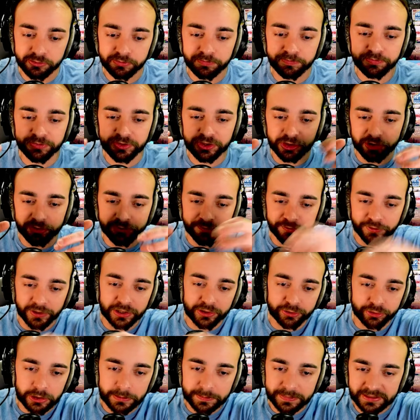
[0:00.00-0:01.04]
Your friend
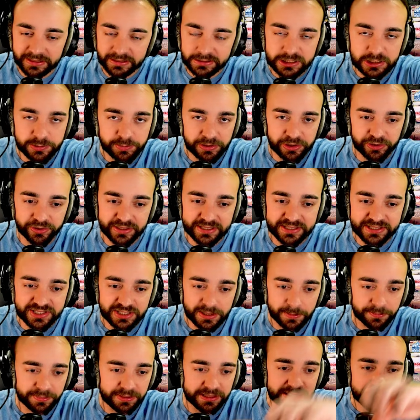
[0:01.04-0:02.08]
group can experience
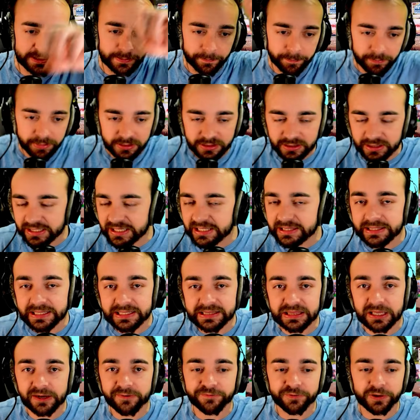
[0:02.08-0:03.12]
something completely
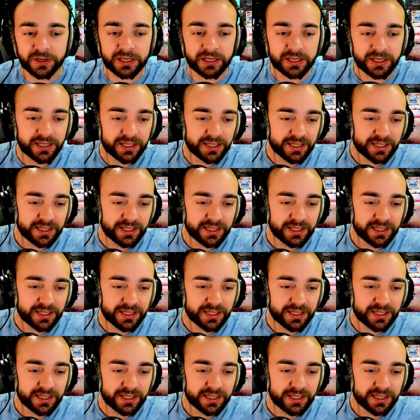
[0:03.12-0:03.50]
different